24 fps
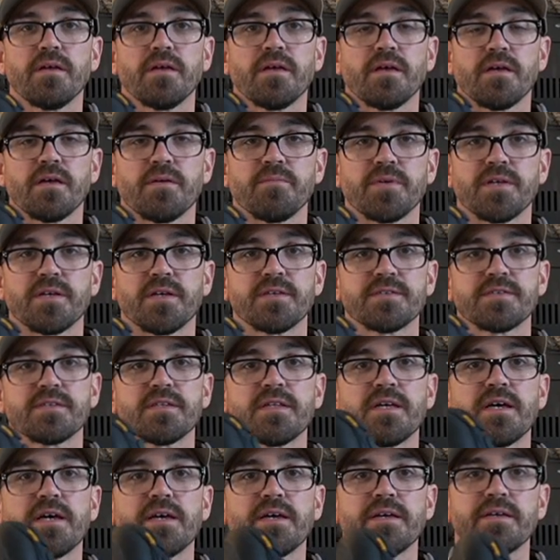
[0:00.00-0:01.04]
And because of
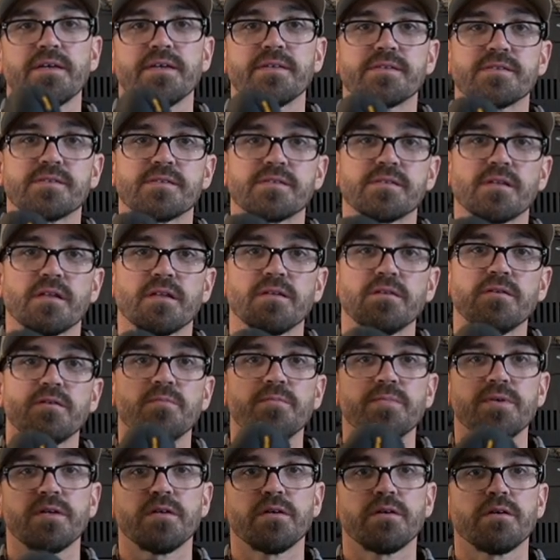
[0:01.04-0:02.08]
that, it's a little
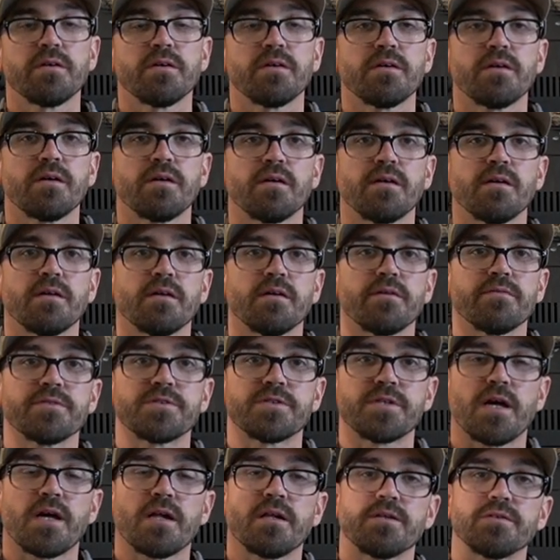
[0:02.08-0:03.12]
bit of a
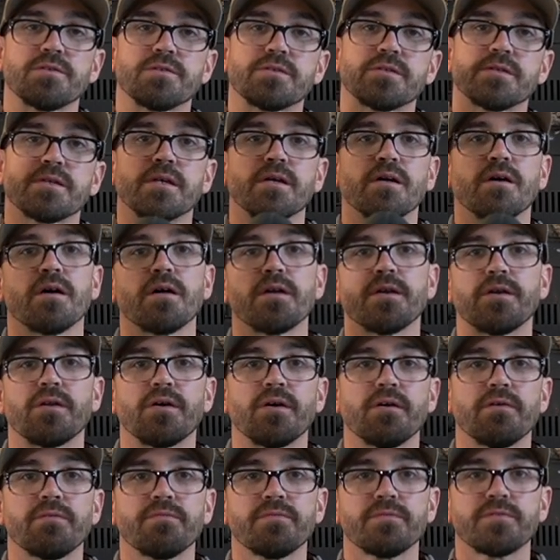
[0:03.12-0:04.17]
challenge to get on and
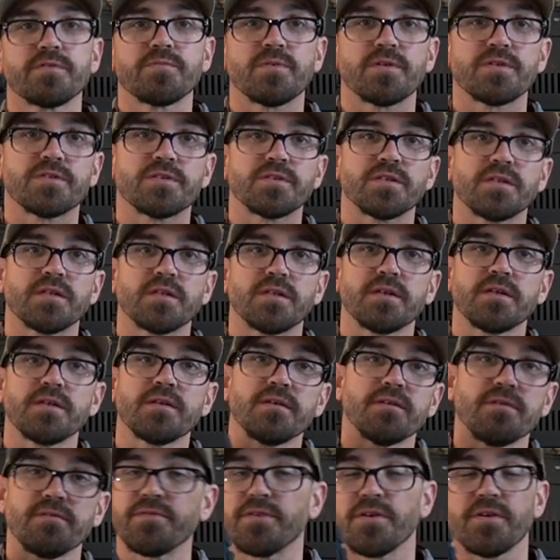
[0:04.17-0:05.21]
off,
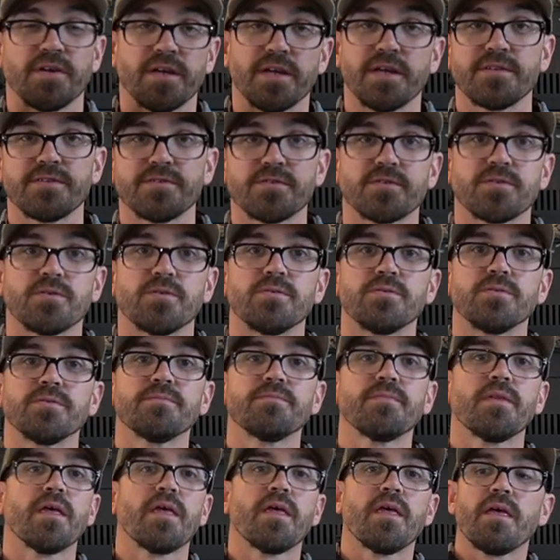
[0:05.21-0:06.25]
especially if your hands are
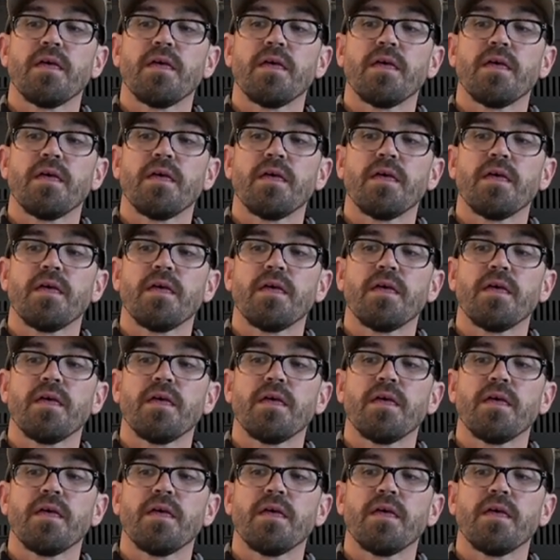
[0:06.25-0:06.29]
cold.